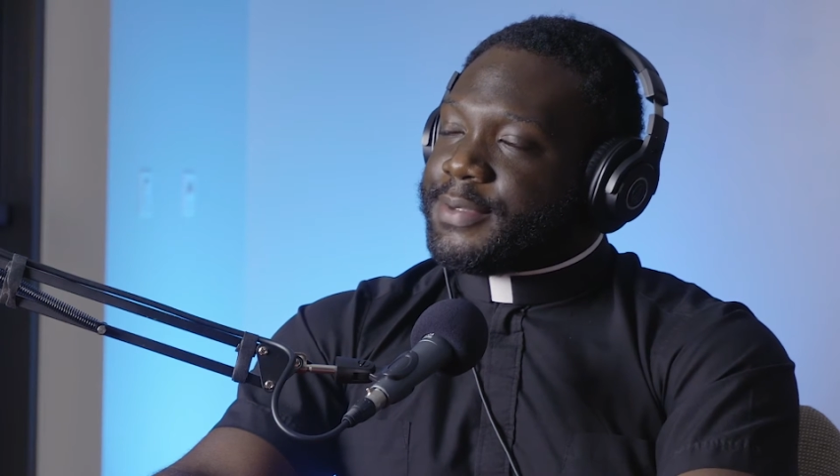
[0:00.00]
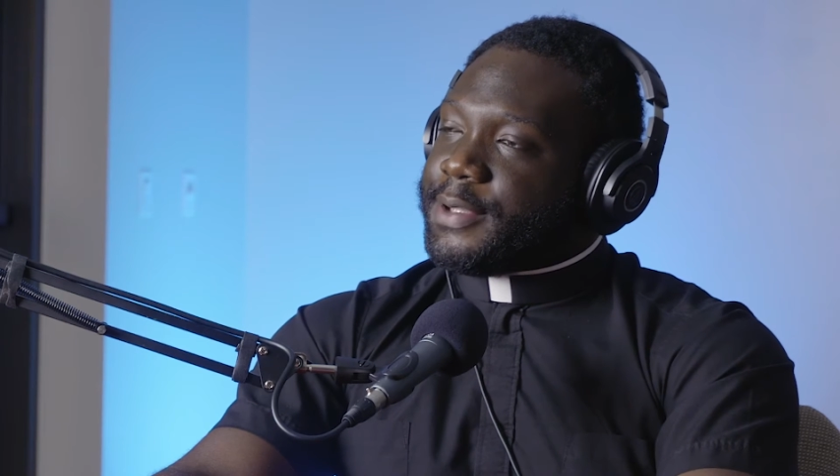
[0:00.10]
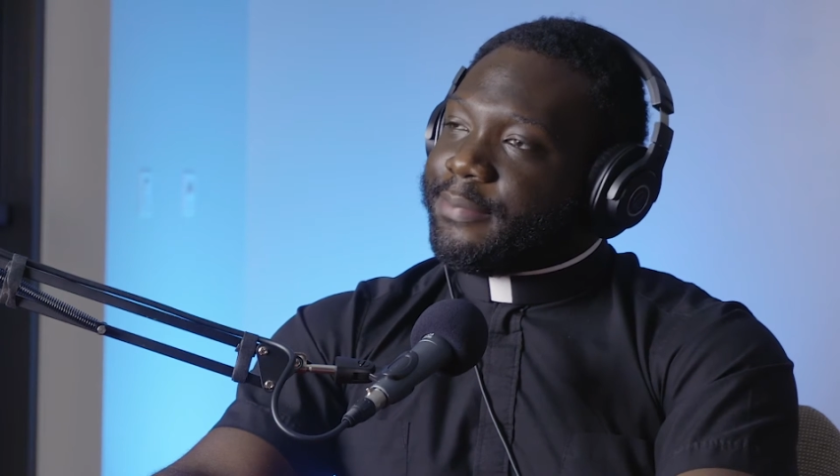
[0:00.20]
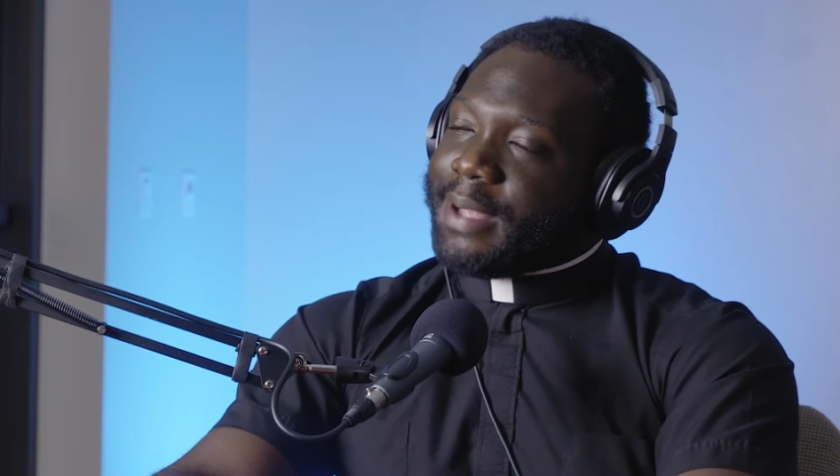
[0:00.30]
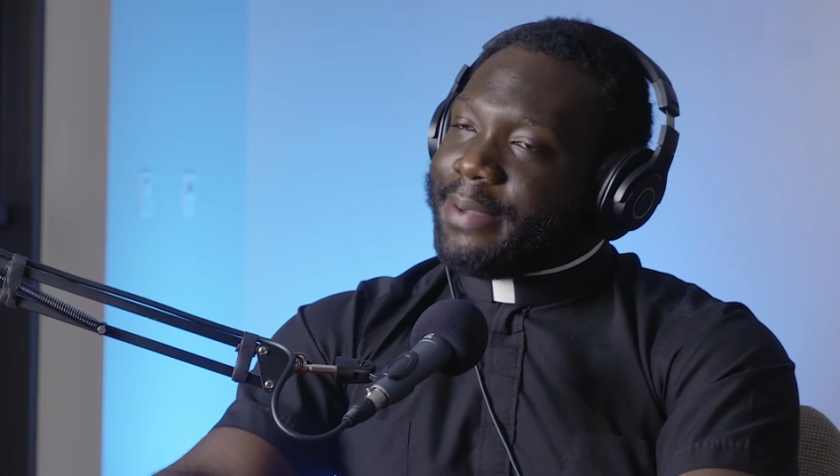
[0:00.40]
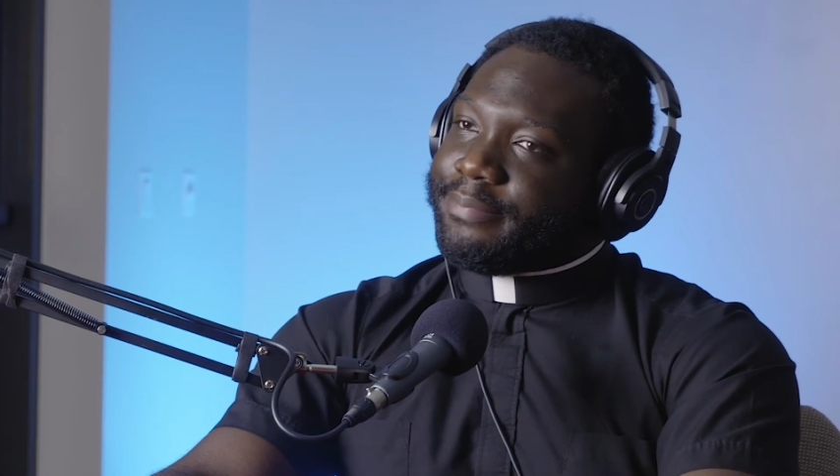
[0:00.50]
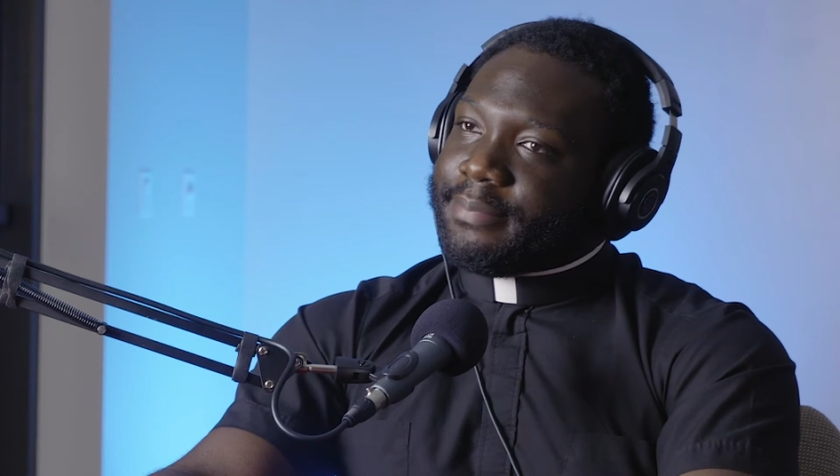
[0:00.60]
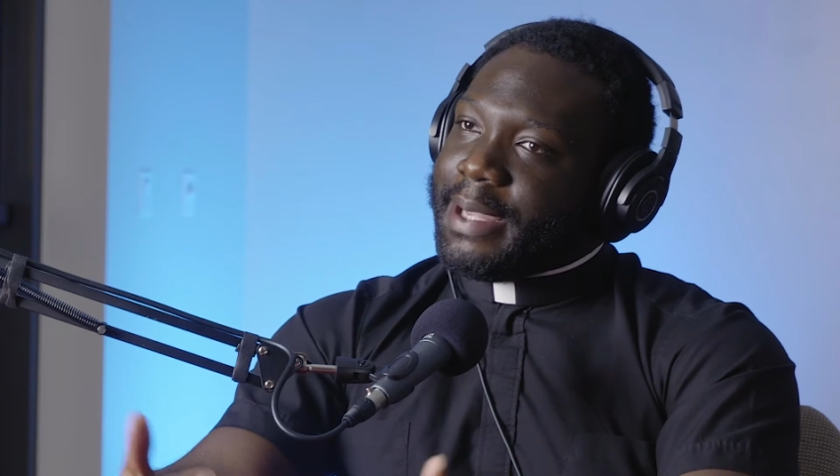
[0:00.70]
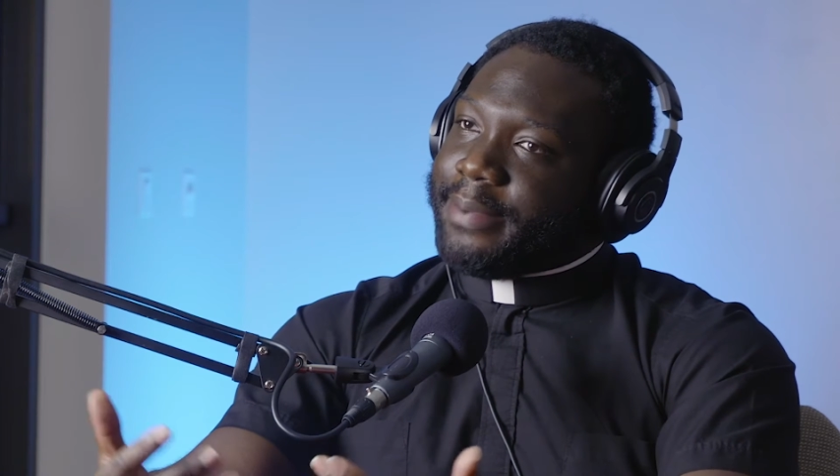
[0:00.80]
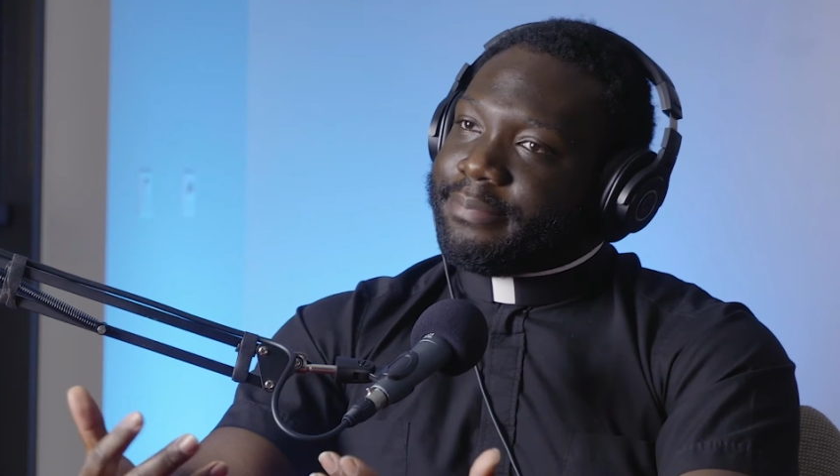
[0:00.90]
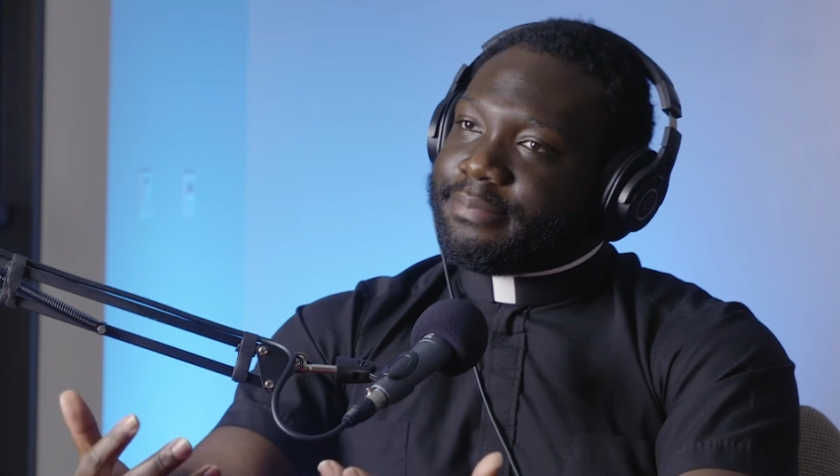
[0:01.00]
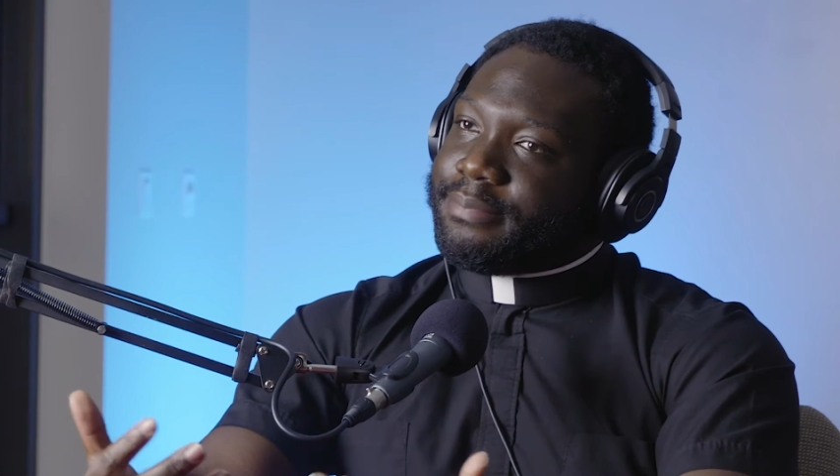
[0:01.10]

So I